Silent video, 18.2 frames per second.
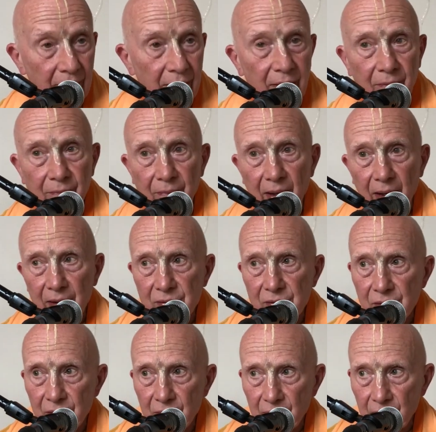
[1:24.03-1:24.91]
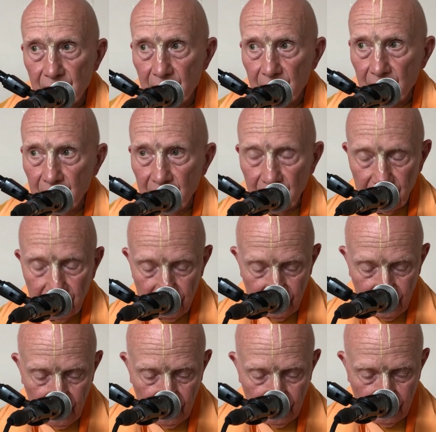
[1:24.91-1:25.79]
the Master
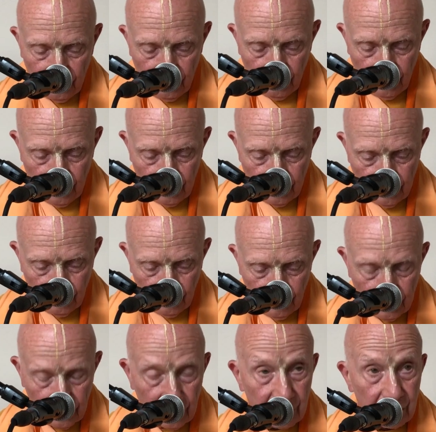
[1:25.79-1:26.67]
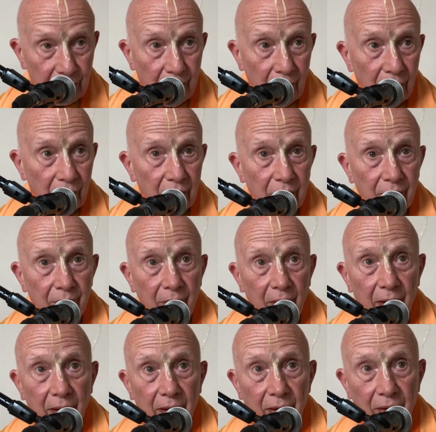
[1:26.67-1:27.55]
of everyone. So this is spoken
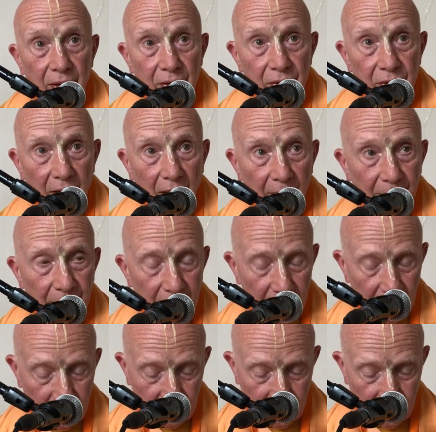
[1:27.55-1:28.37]
by Kashyapa,